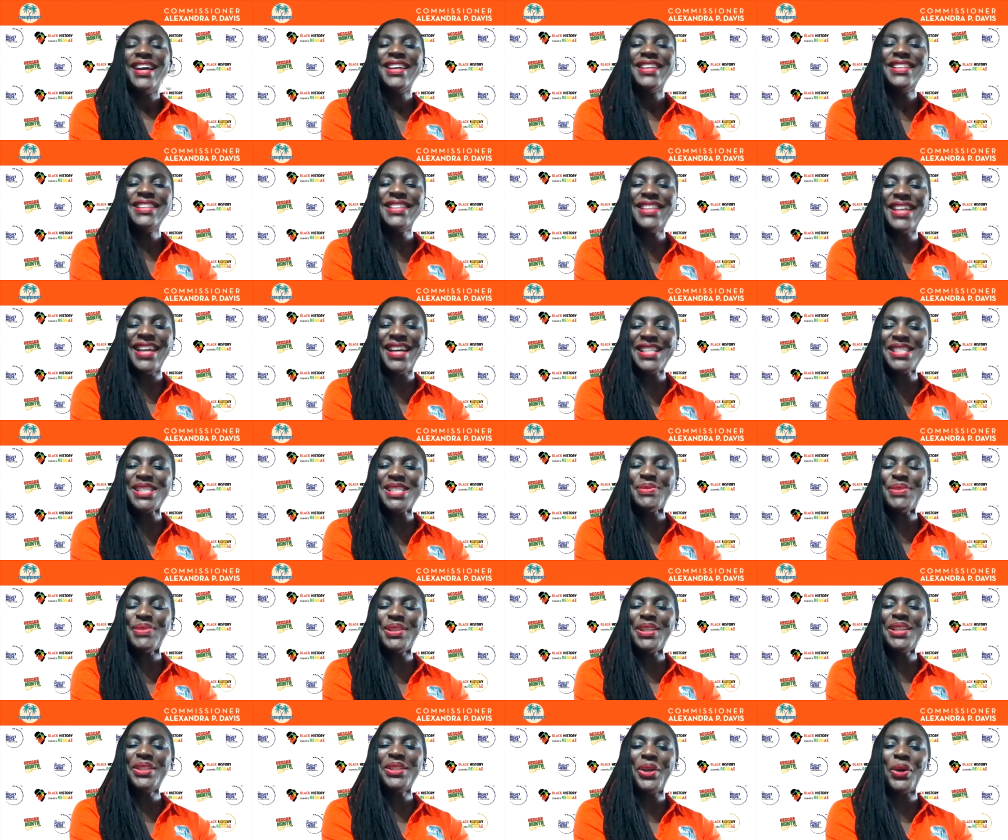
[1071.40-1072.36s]
Yes,
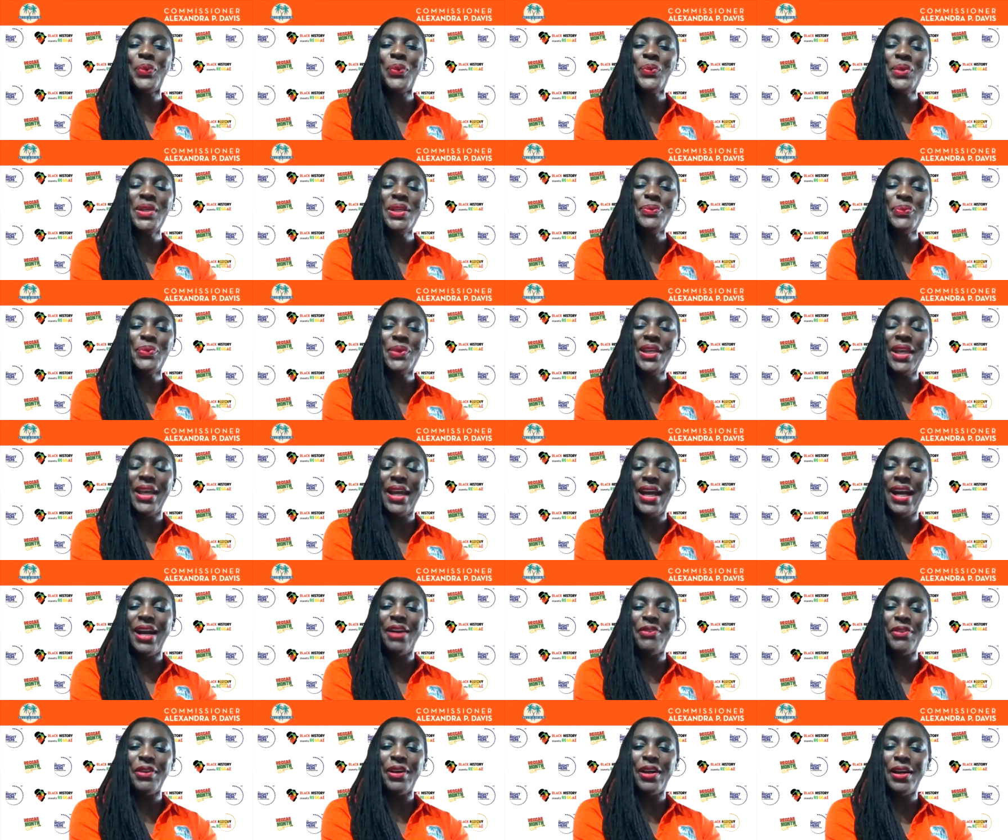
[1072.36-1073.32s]
you know, we
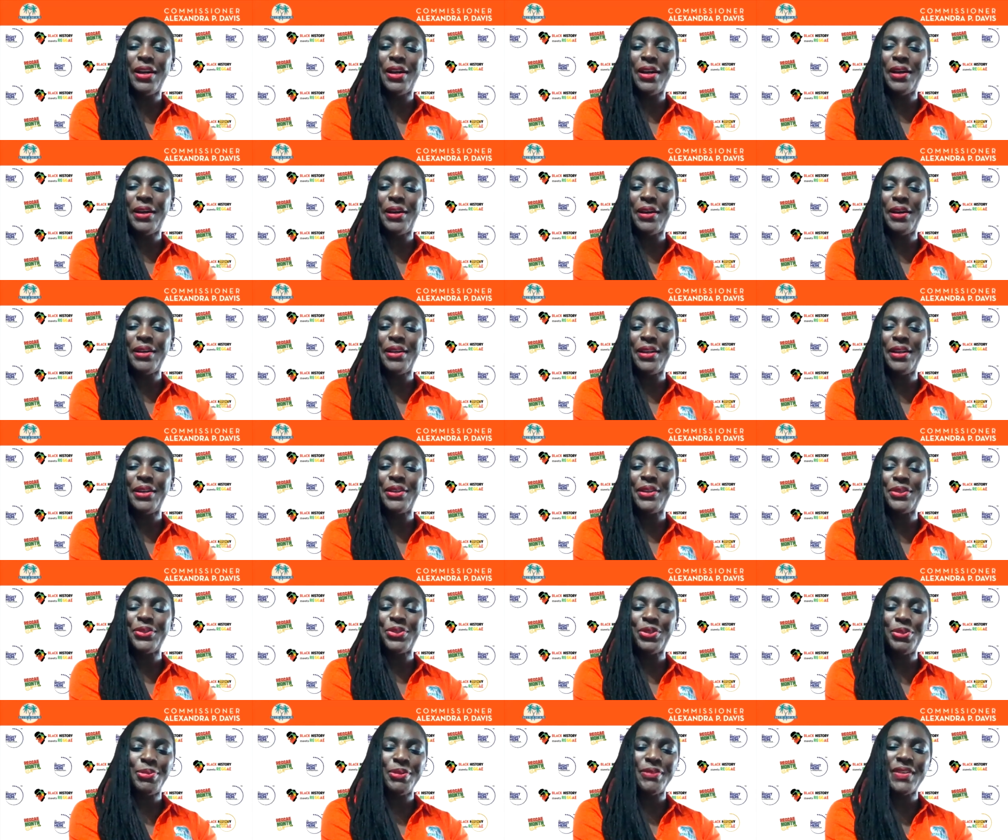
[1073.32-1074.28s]
have a
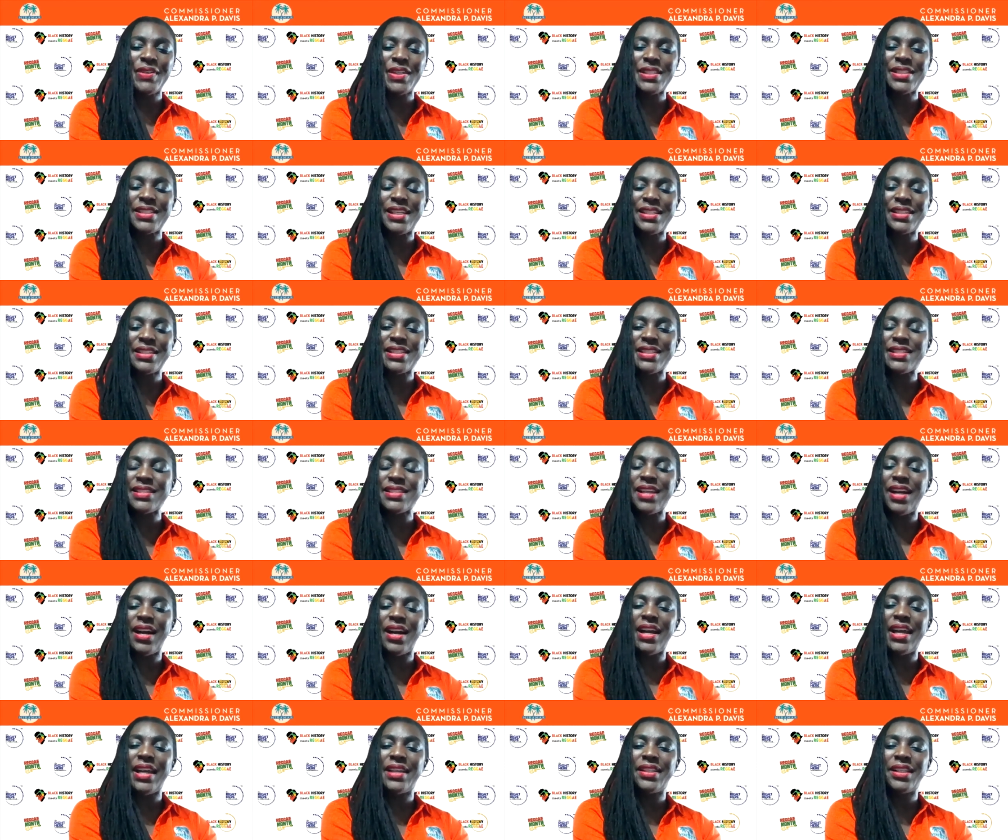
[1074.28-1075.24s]
group of us that
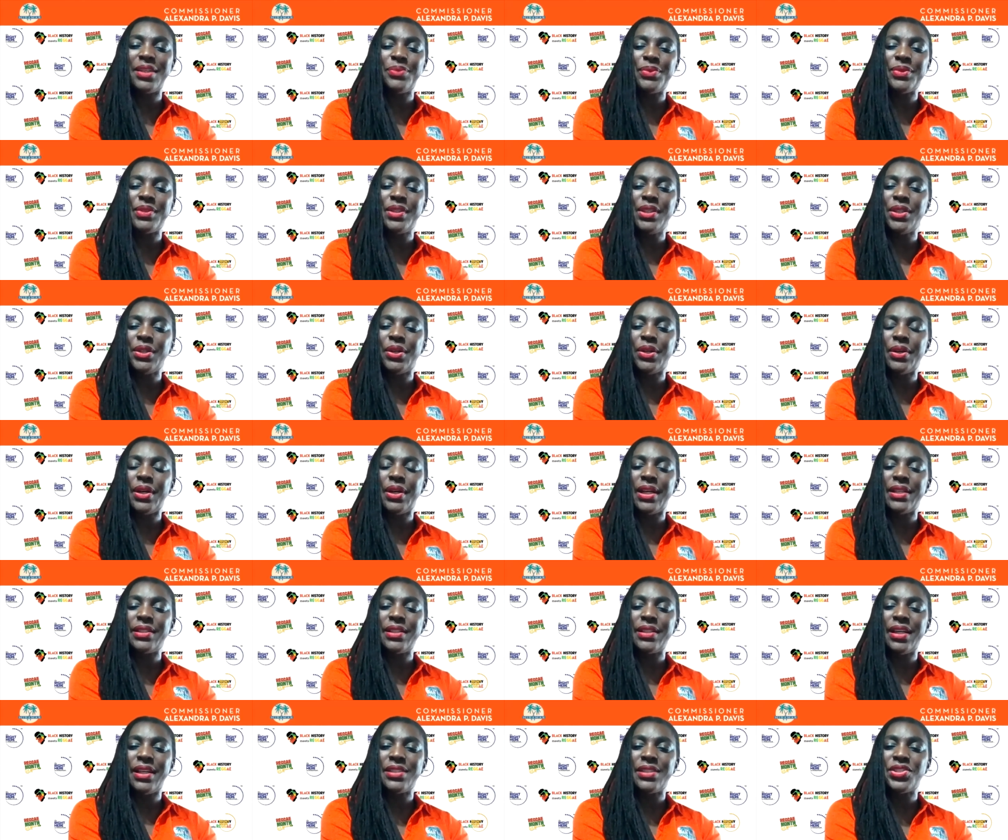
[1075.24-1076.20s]
decide, and you know,
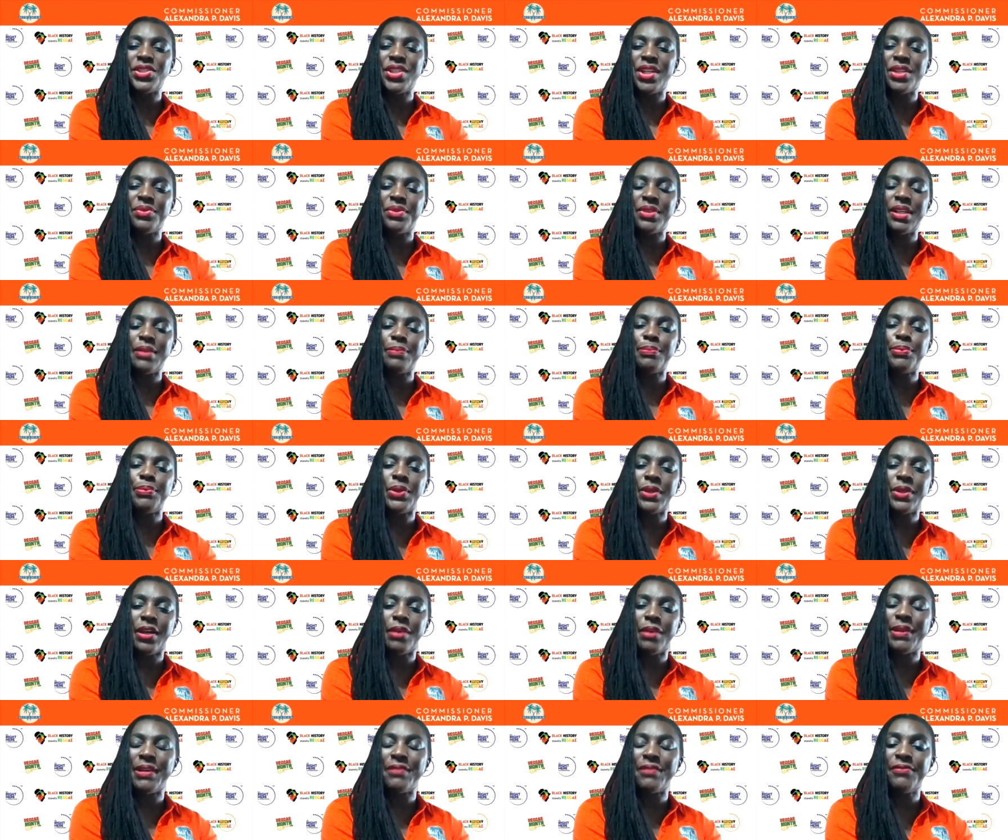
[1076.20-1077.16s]
I generally put
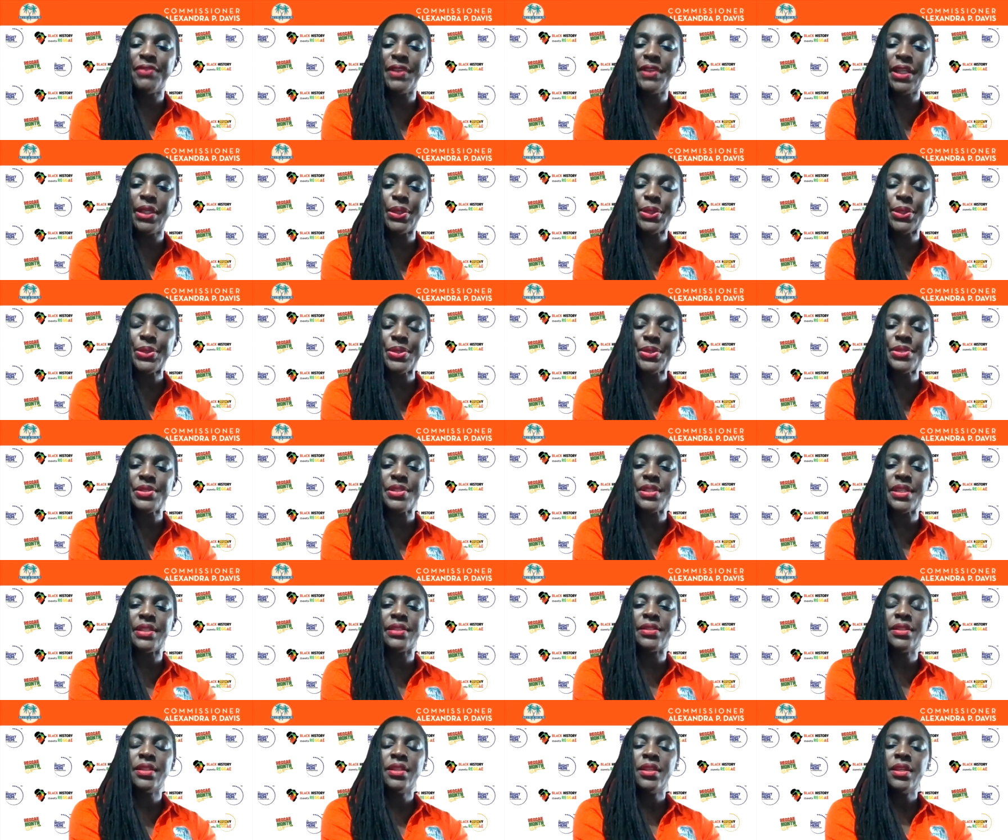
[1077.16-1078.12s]
out my feelers,
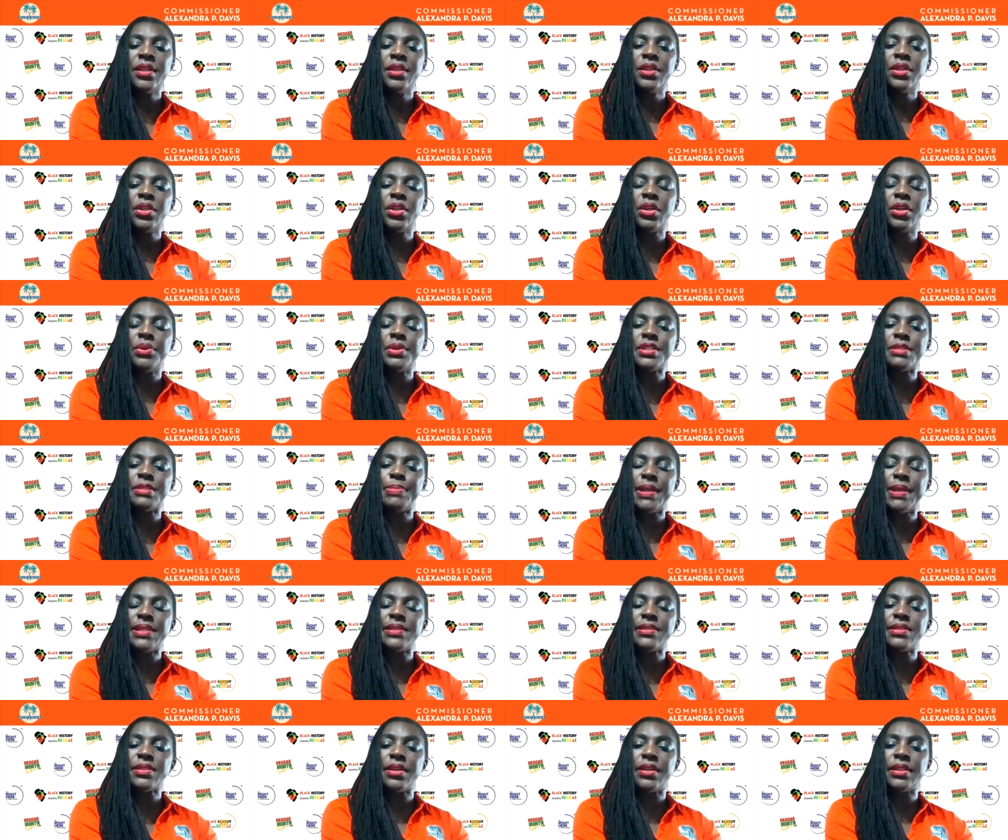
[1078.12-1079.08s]
and you know, it's
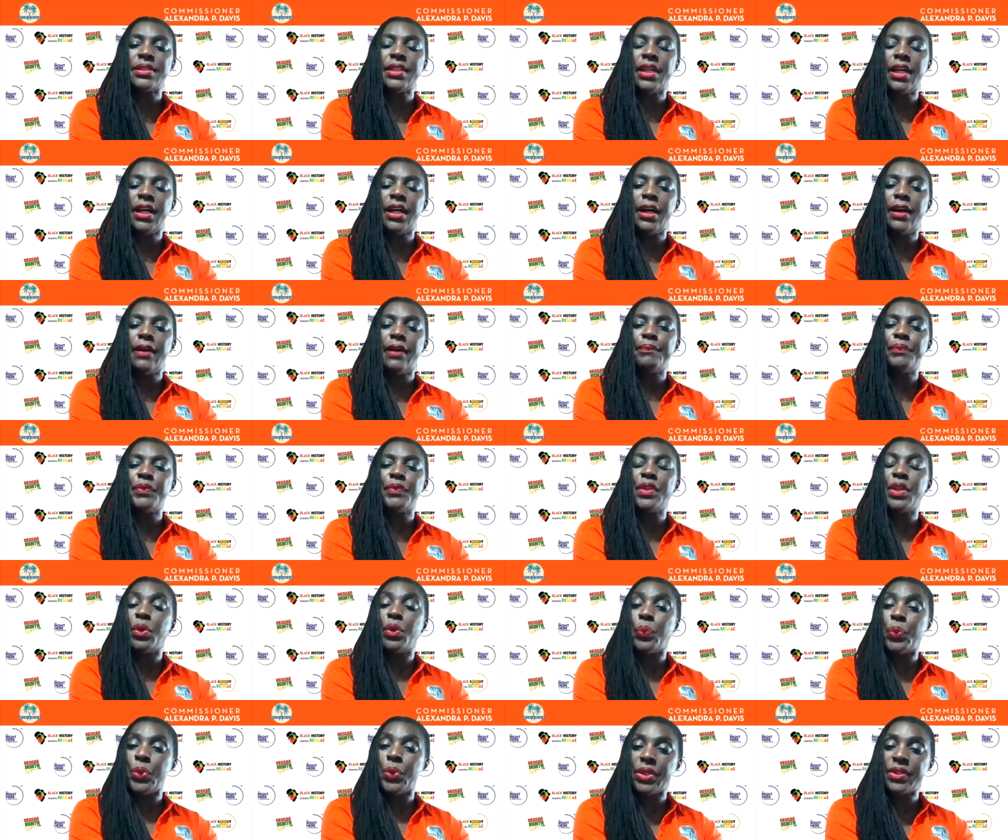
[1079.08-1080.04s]
based on
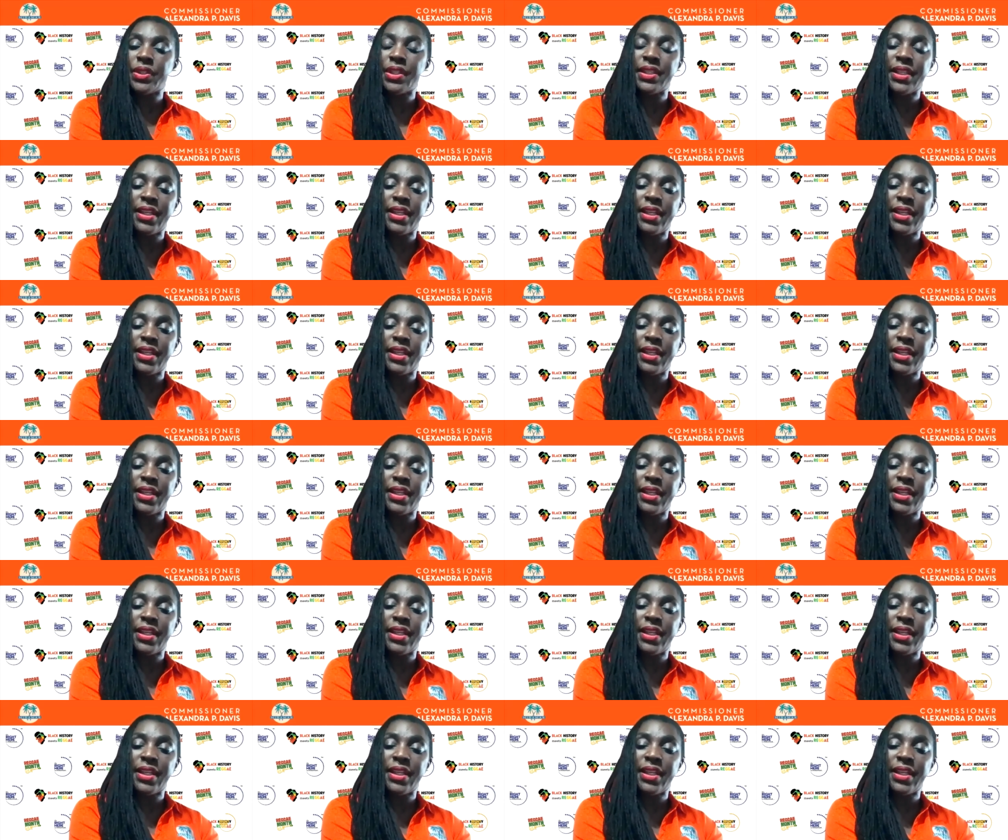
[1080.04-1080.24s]
their work that